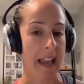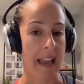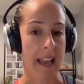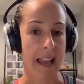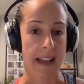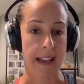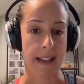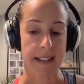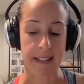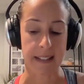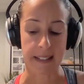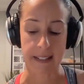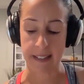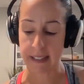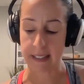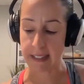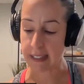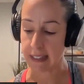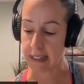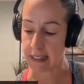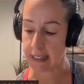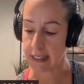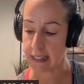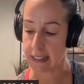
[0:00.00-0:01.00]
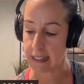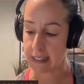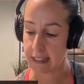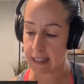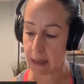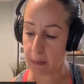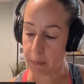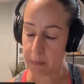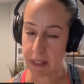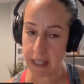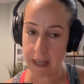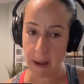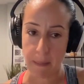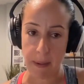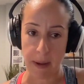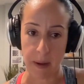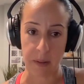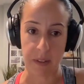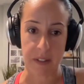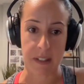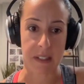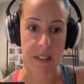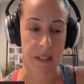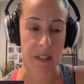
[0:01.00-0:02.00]
And something
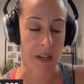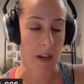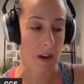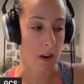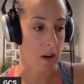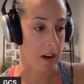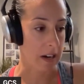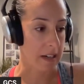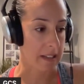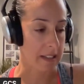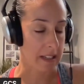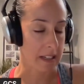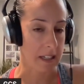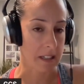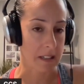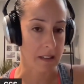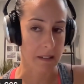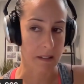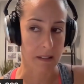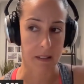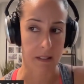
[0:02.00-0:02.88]
about this year, I think